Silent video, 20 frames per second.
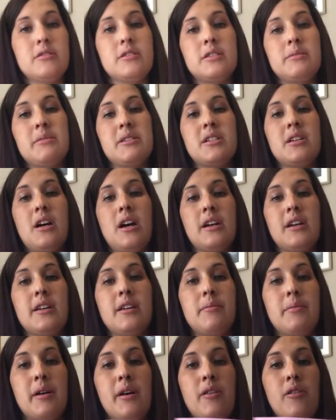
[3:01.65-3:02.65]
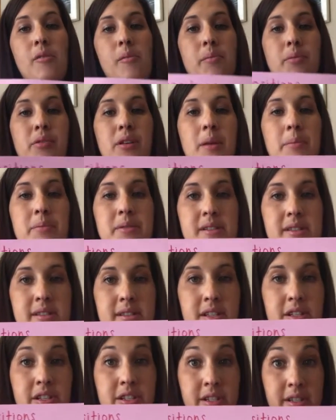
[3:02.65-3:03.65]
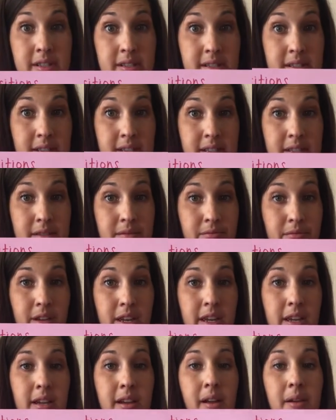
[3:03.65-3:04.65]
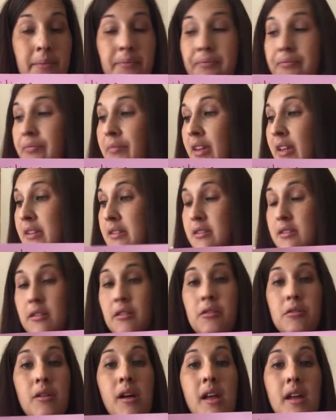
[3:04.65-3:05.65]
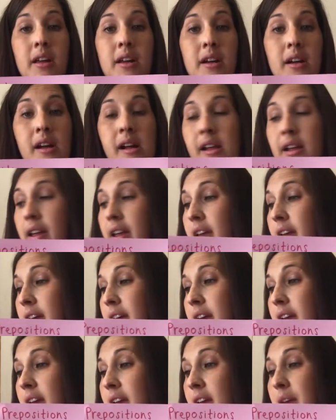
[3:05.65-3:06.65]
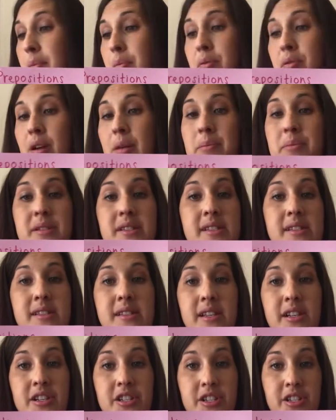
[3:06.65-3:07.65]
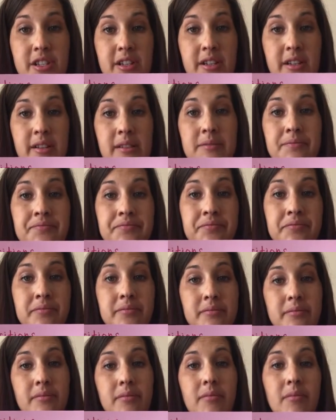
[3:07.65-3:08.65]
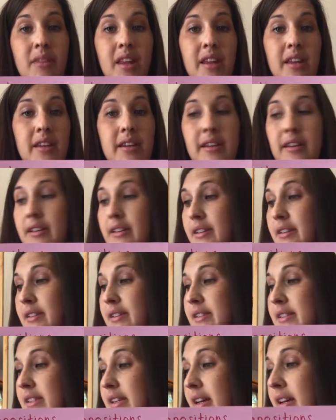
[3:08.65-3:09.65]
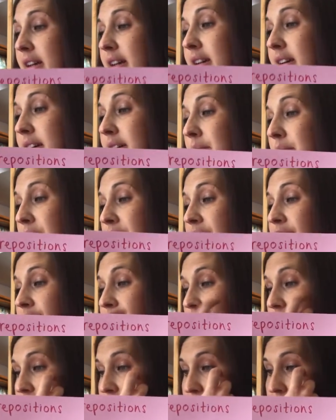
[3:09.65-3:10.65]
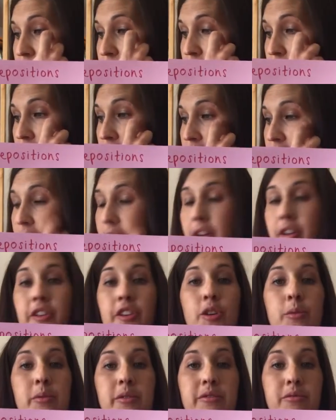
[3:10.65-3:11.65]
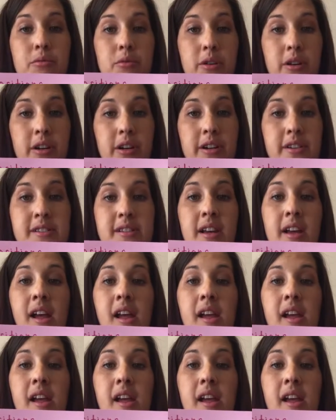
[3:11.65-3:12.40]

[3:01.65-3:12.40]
going to be talking about prepositions this week. So, a preposition is the first word in a group of words